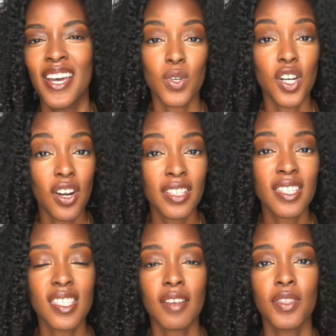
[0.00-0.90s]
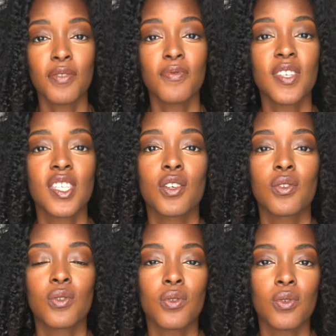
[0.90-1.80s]
Regardless of the
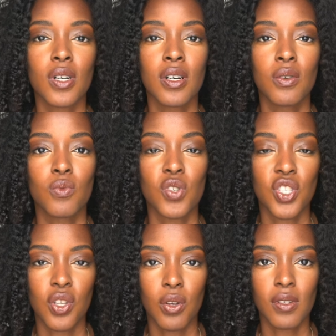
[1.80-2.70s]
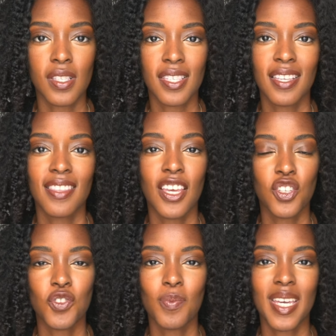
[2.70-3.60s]
physical results
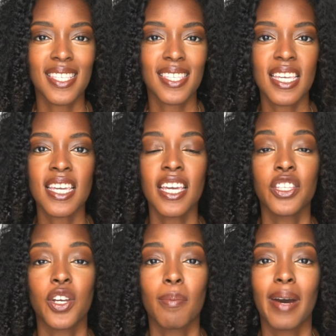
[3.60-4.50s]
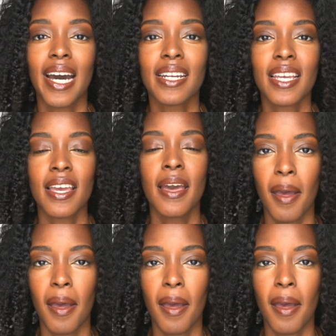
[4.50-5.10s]
that you may see in your body,